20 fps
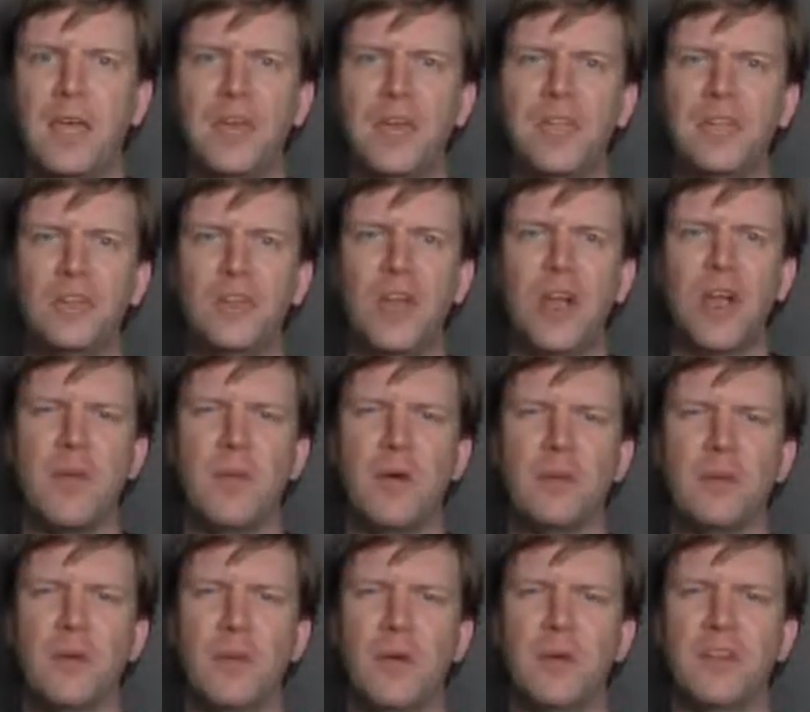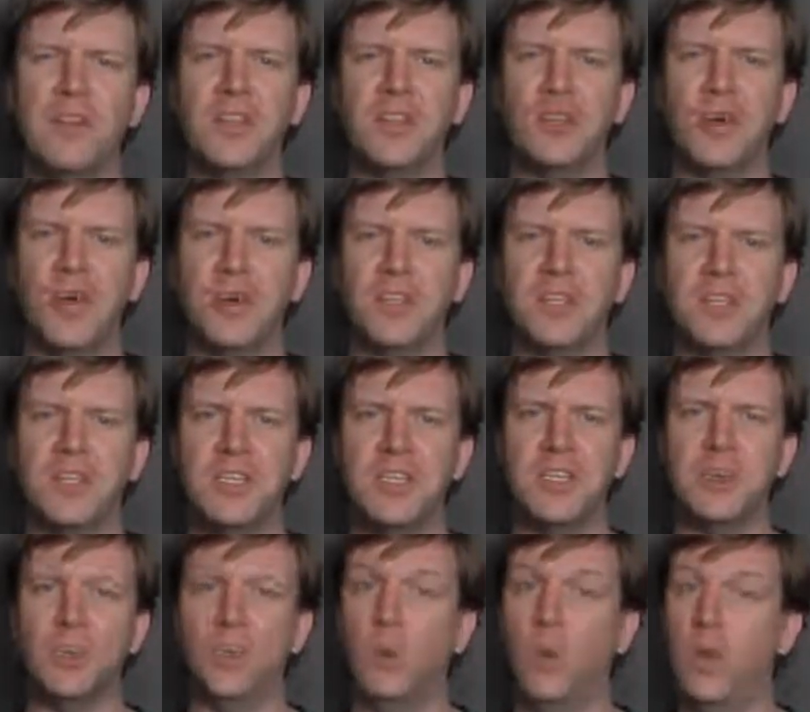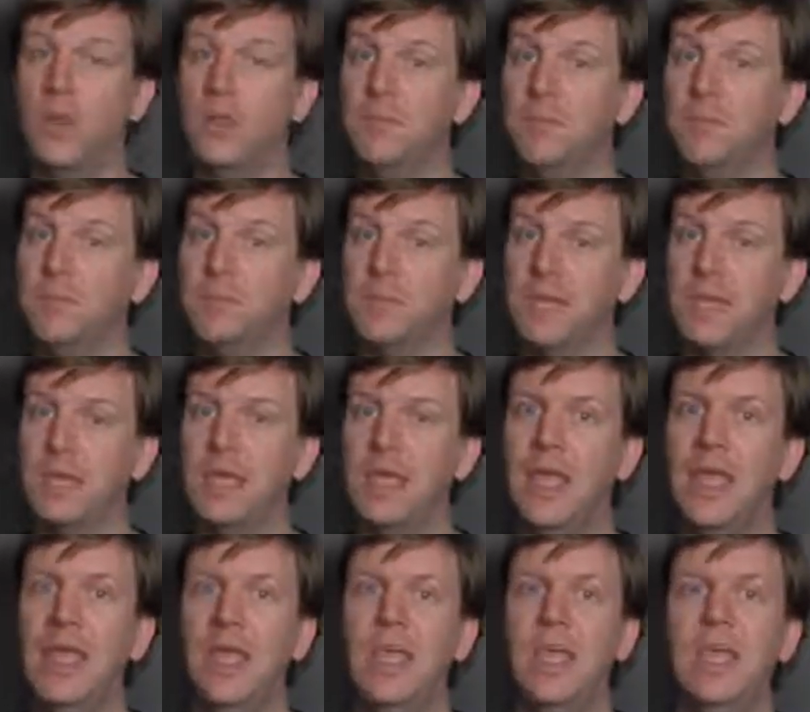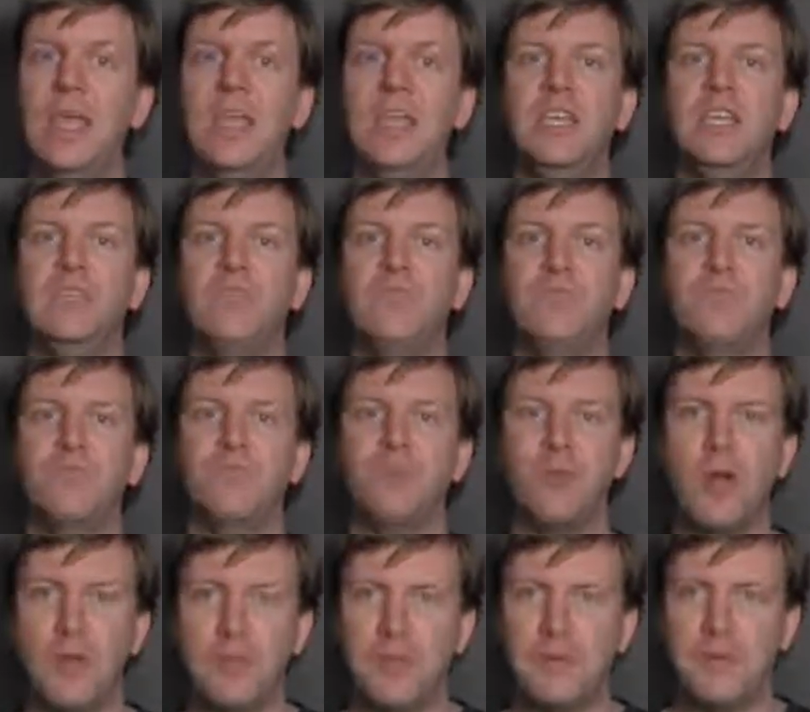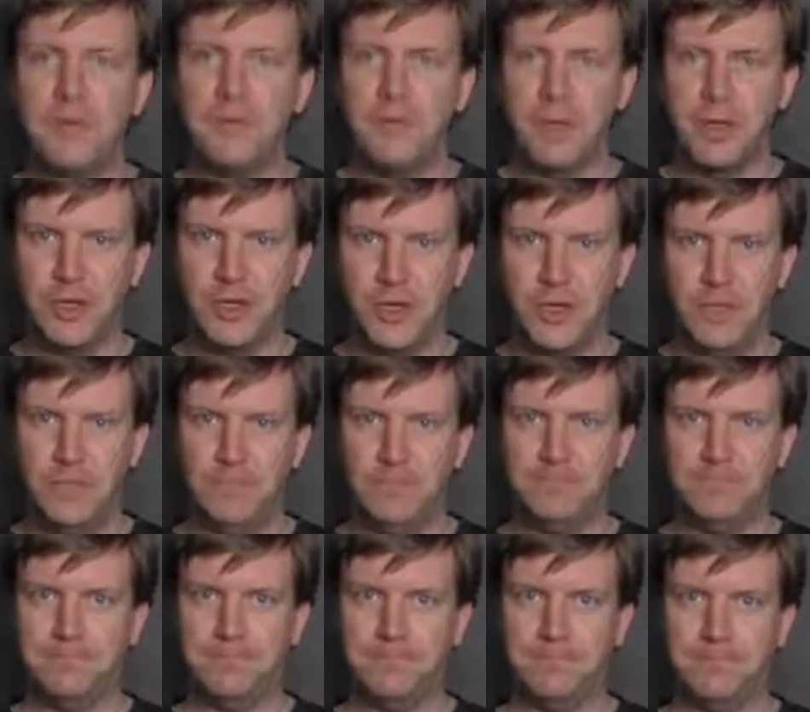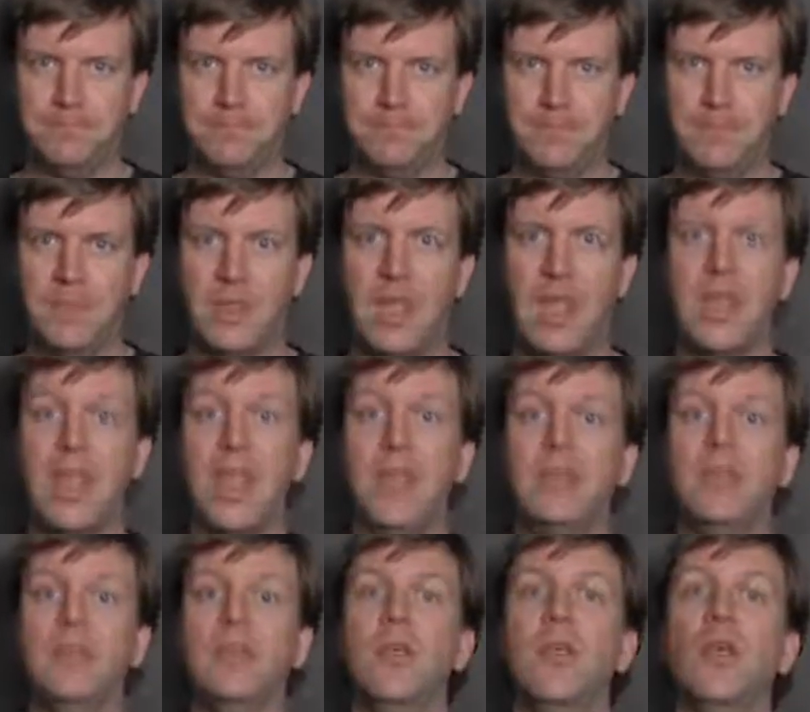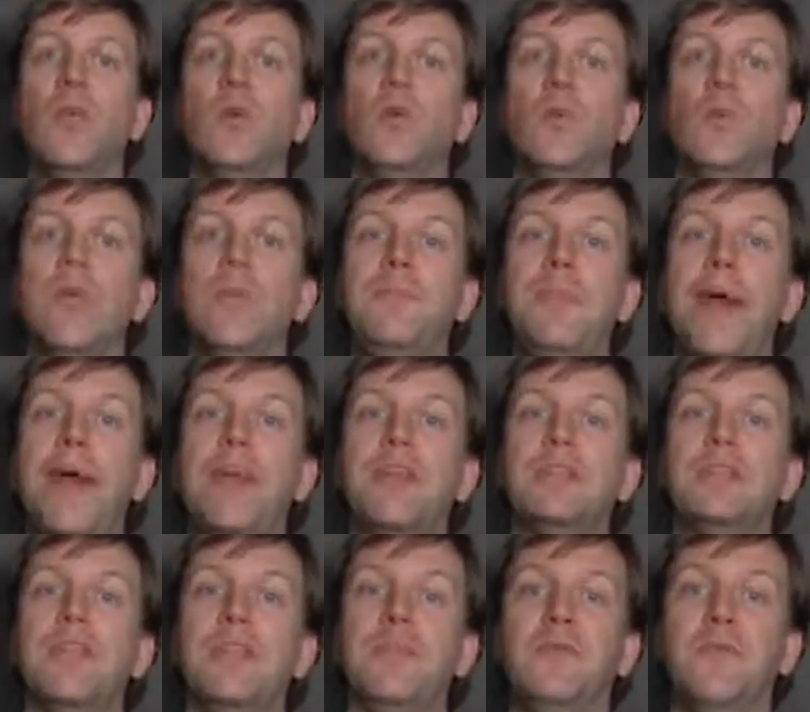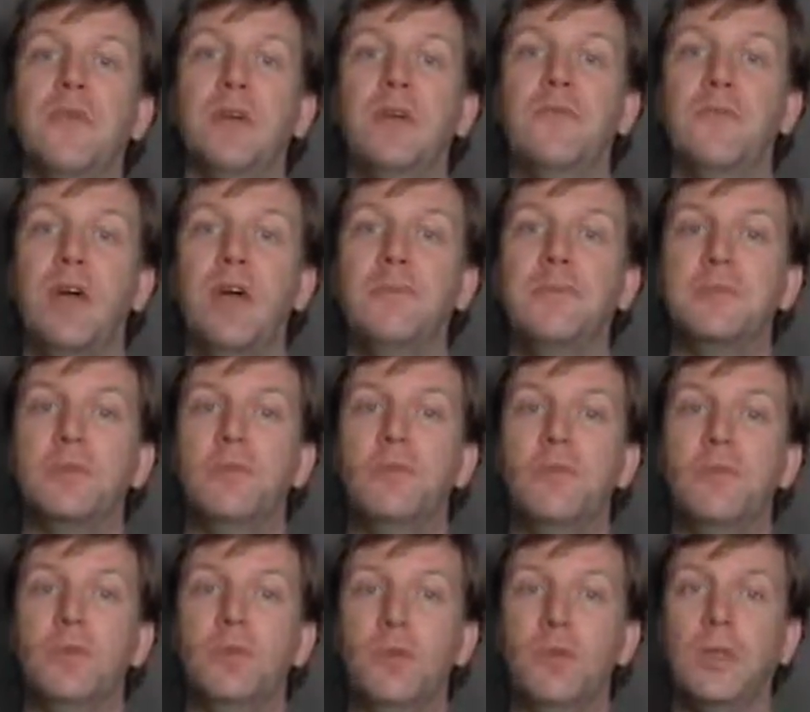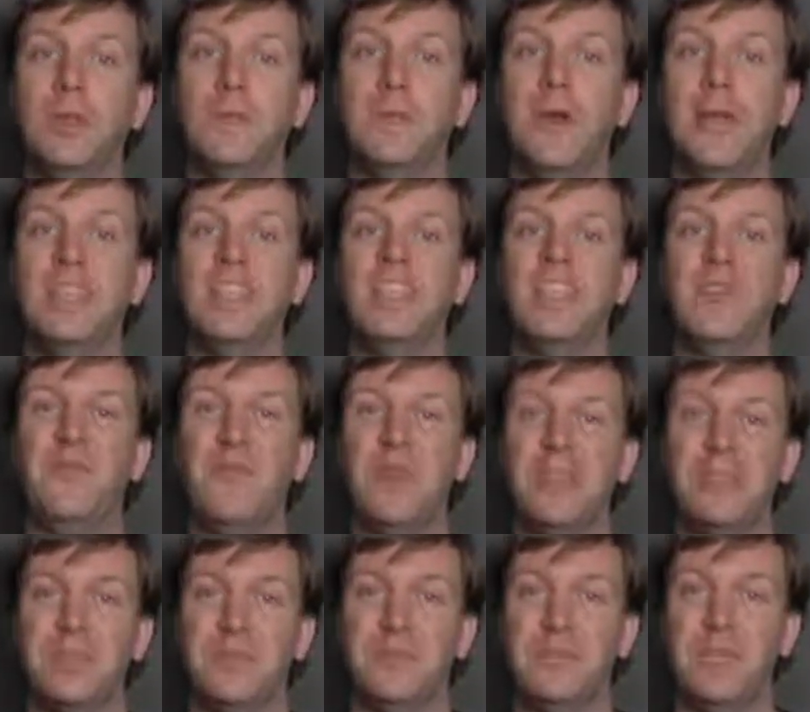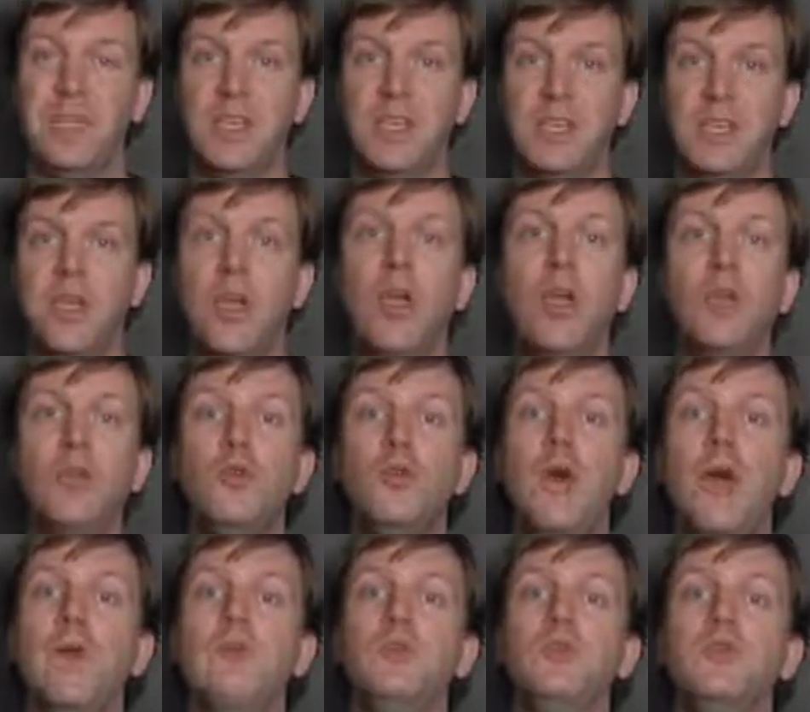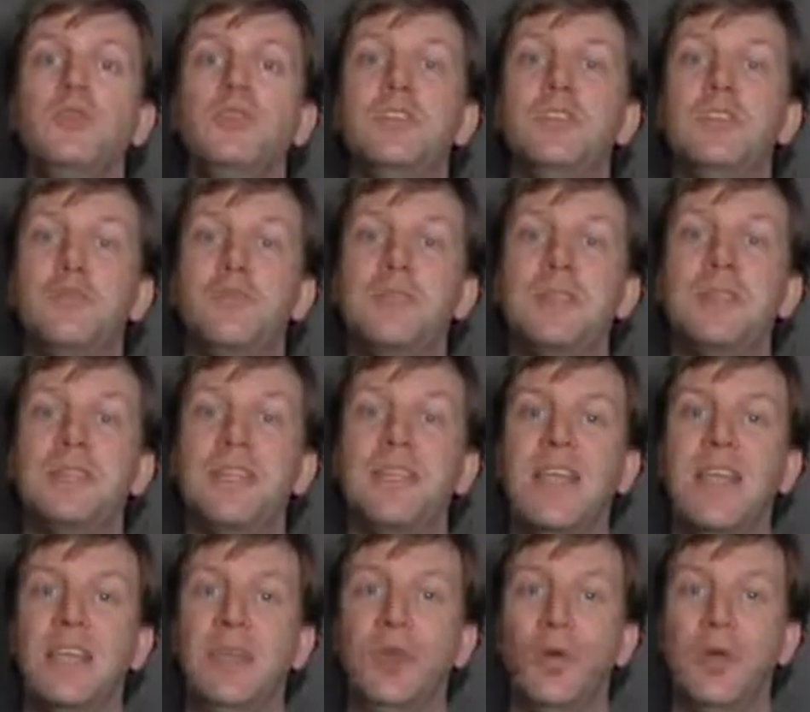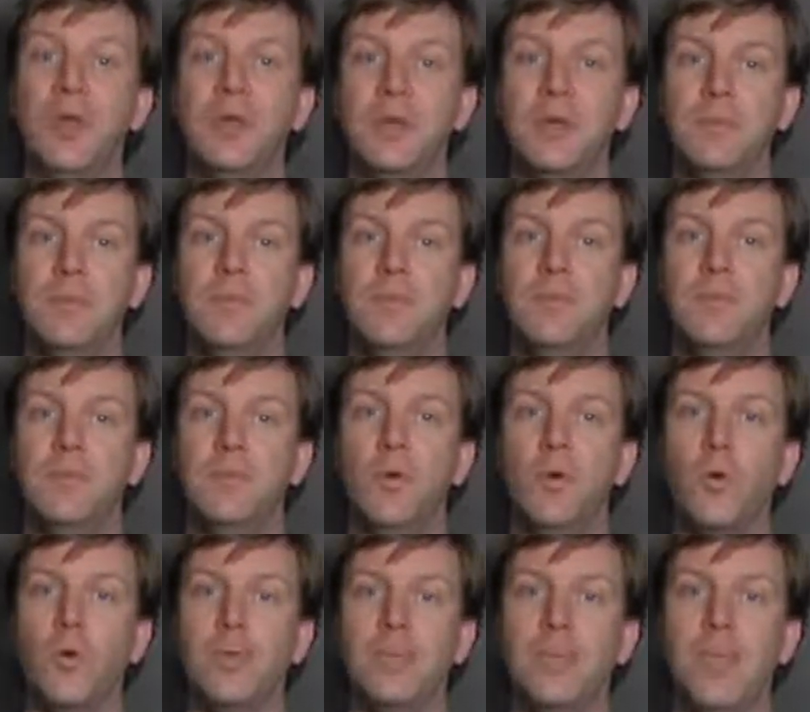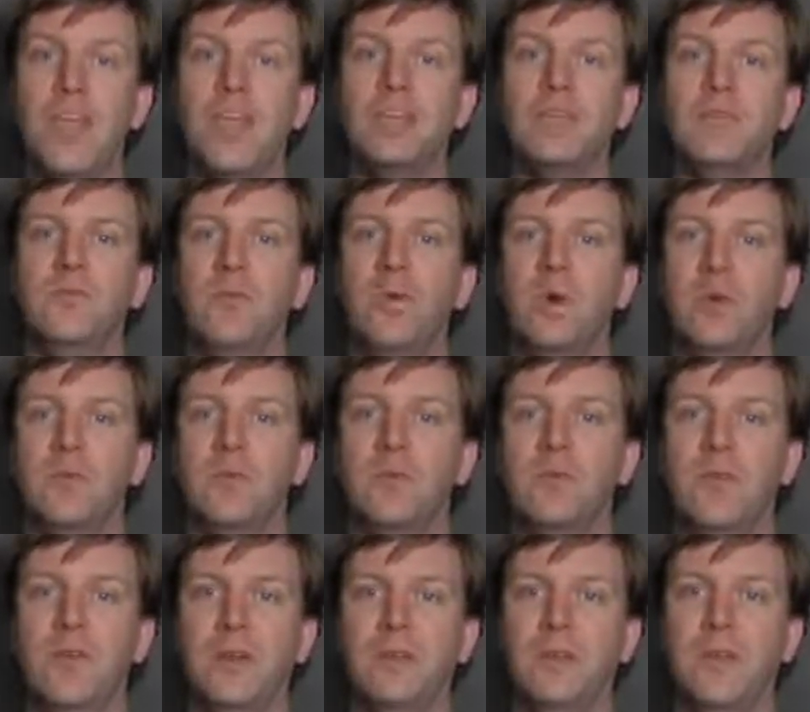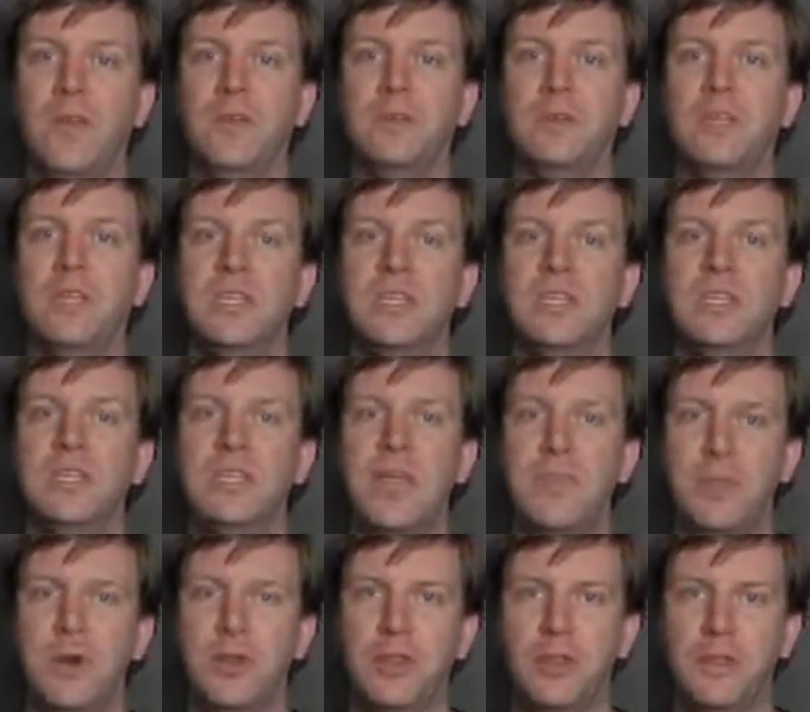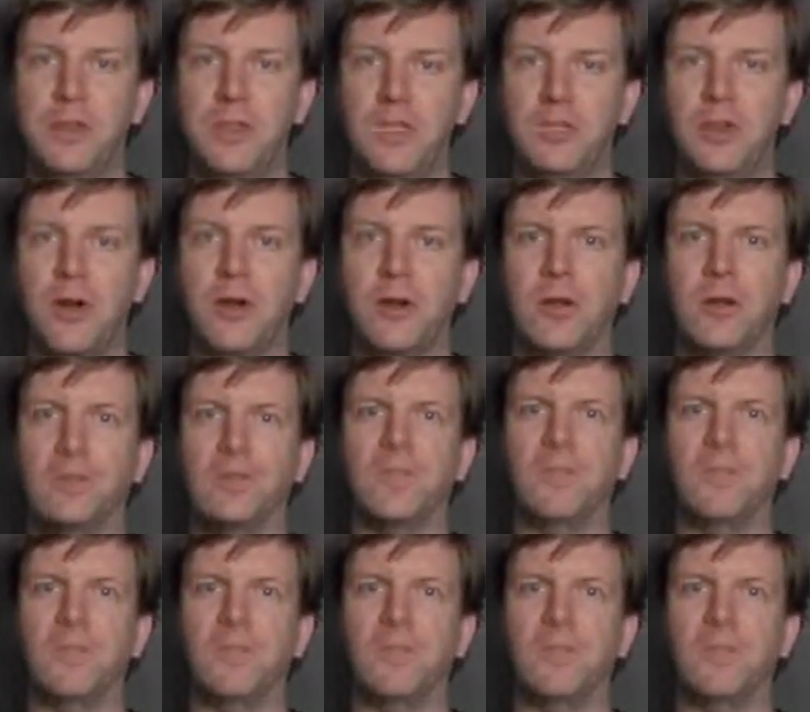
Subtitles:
The song about the one in the toilet seat, while amusing, is probably fictional. Again, redbacks and funnel webs will only bite defensively. You have to seriously annoy them, or in the case of wandering funnel webs, step on them in the dark.